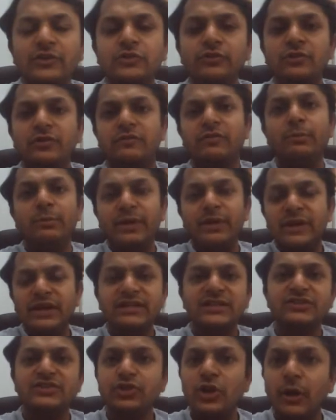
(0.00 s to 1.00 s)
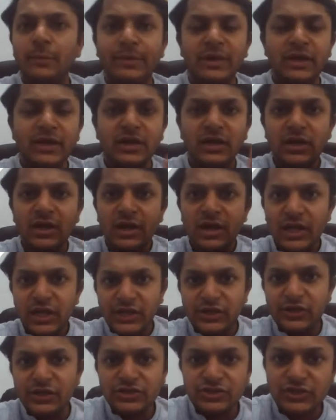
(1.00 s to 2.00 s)
you have completed this topic
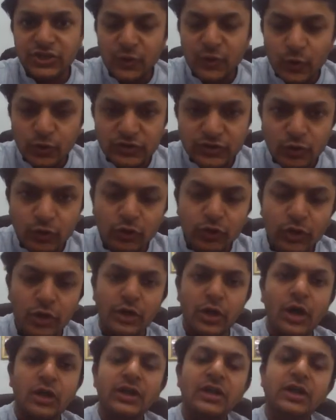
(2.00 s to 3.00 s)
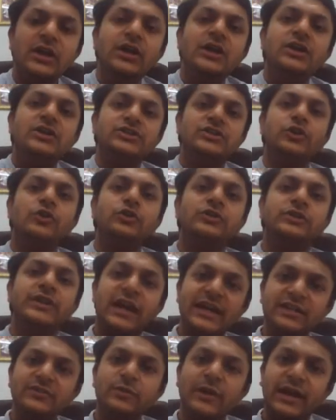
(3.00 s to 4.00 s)
in your school or not. So
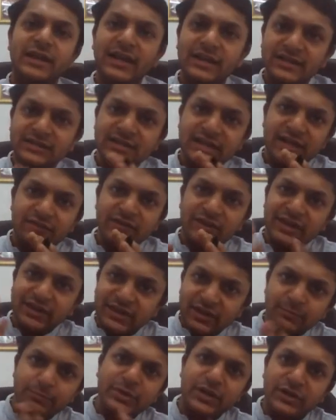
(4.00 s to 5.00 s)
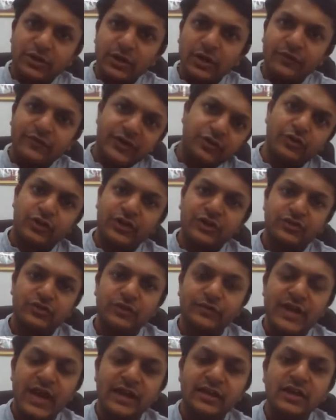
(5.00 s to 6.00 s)
that is why let us have a little bit of introduction
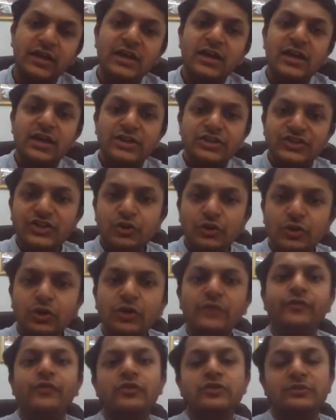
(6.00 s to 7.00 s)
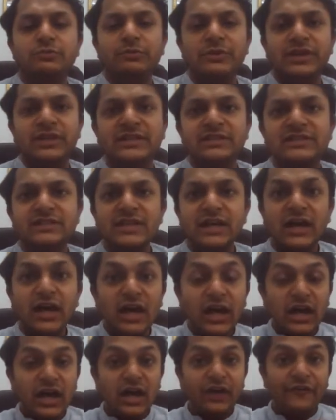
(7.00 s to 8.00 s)
of that. Pseudo force means
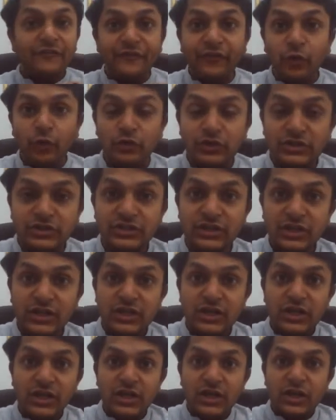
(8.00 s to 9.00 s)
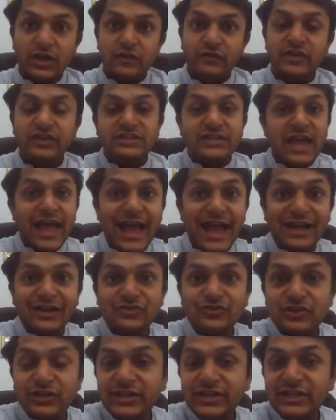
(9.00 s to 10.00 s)
a force which
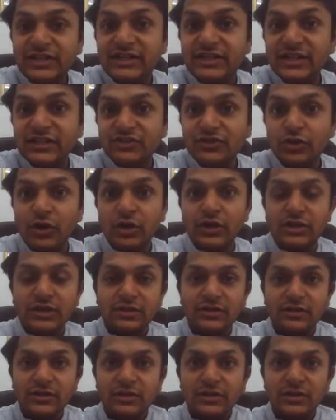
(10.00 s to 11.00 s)
actually does not,